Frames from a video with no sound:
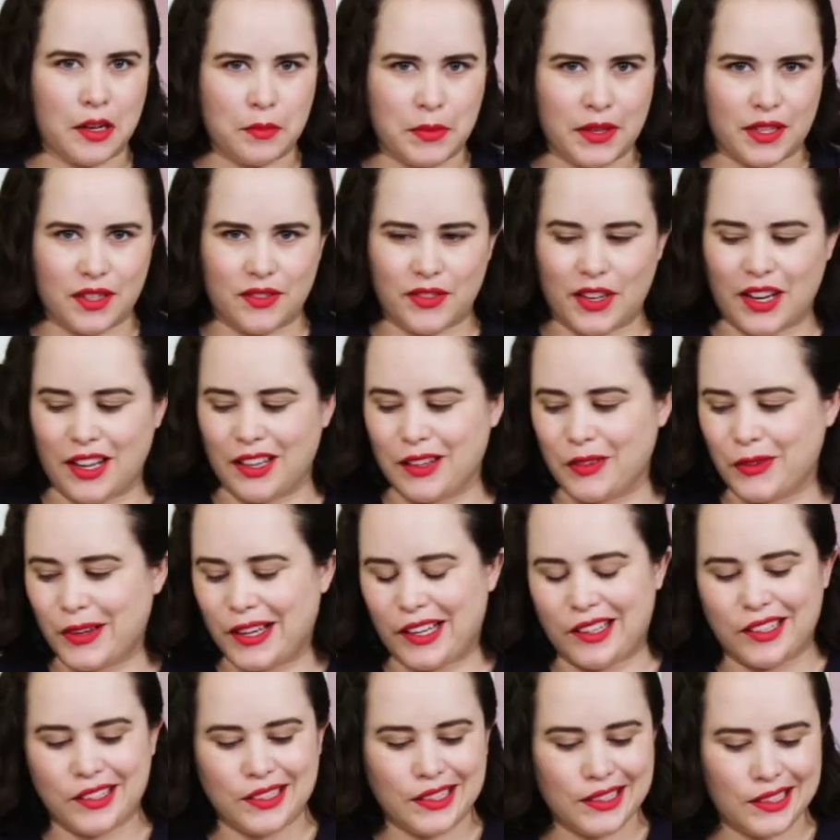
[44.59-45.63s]
of bit of olive
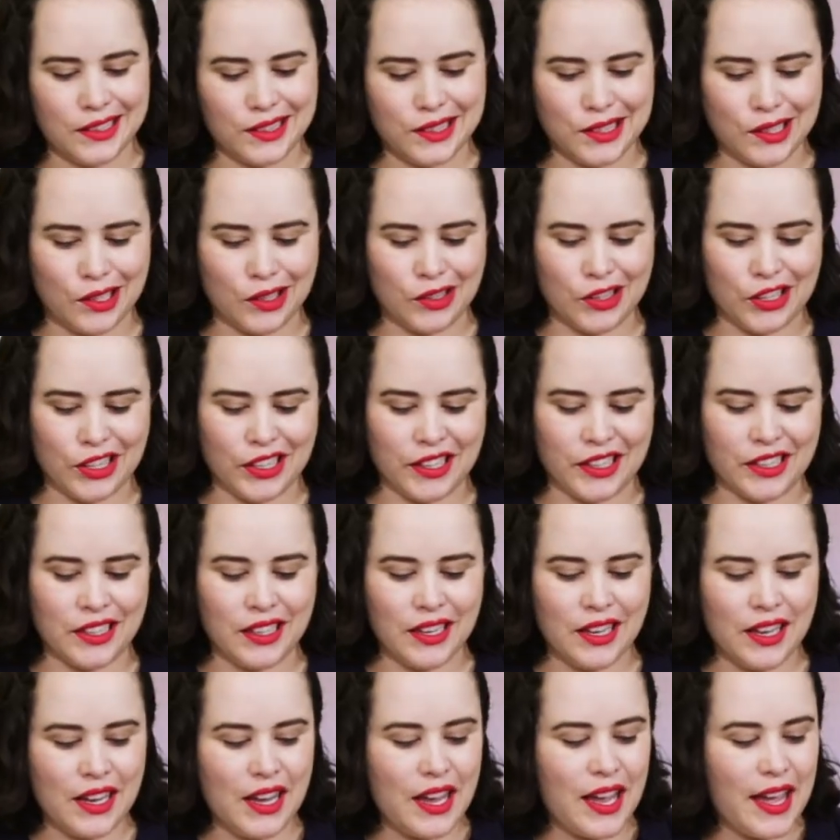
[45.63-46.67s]
oil, it's all good.
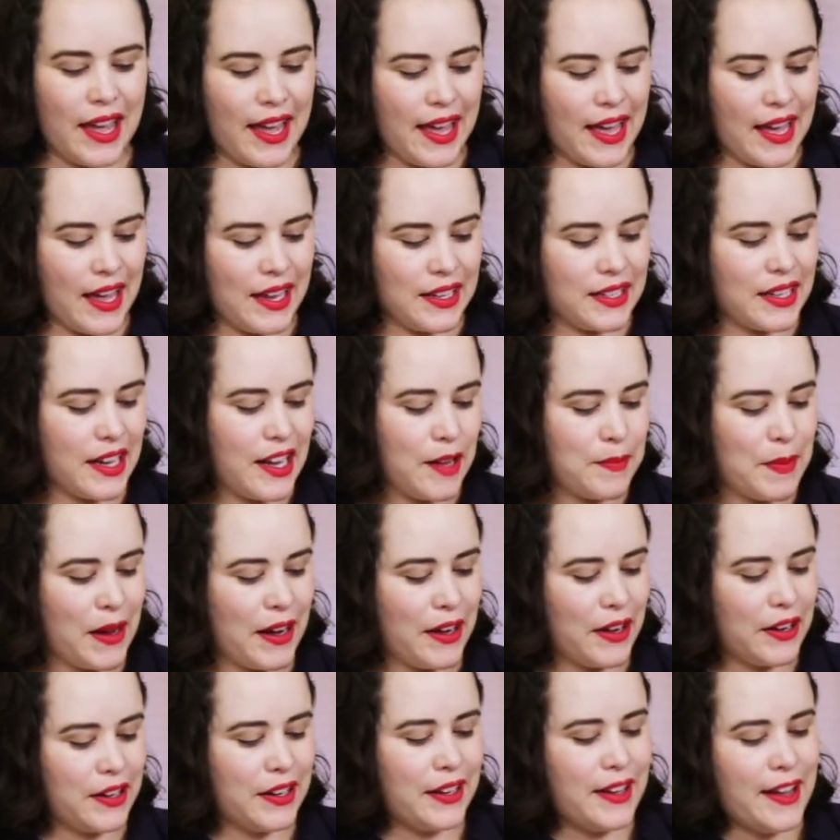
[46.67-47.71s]
And I
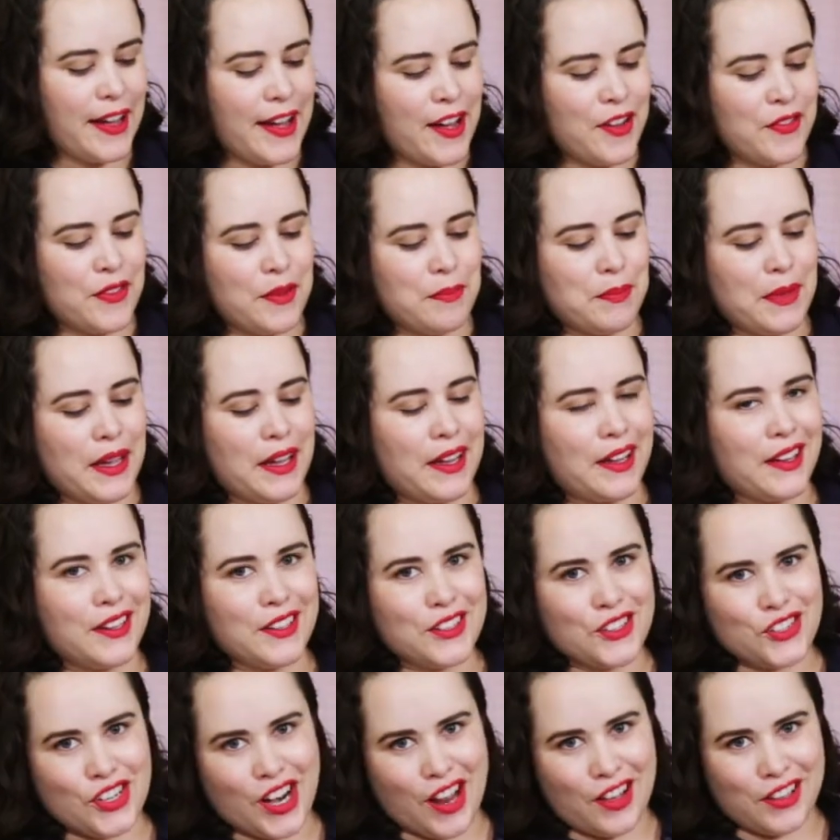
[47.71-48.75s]
already have my
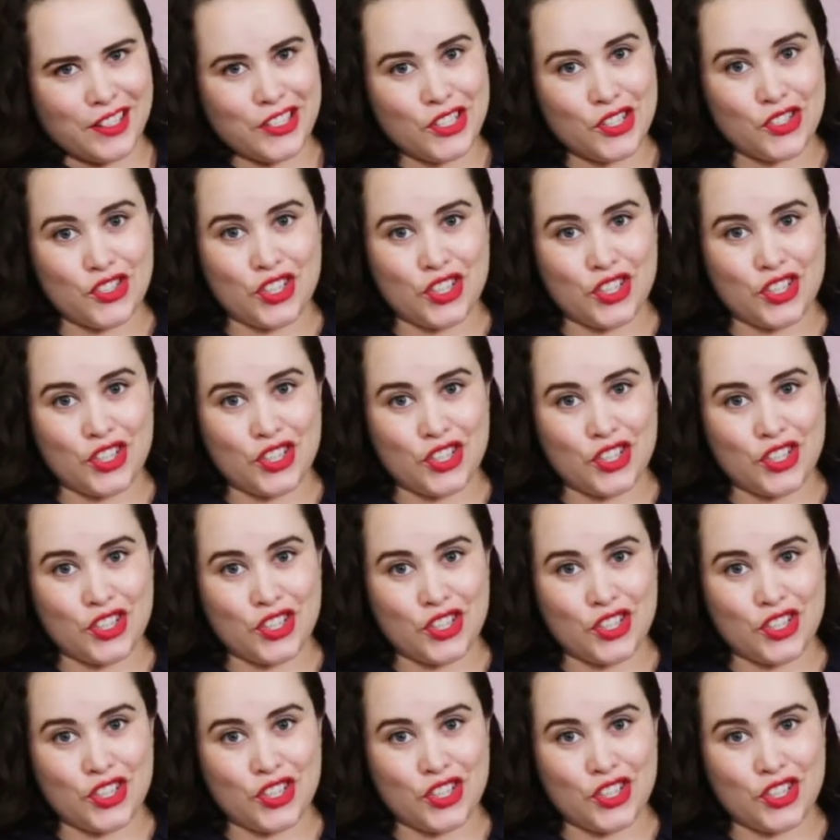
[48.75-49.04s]
shallots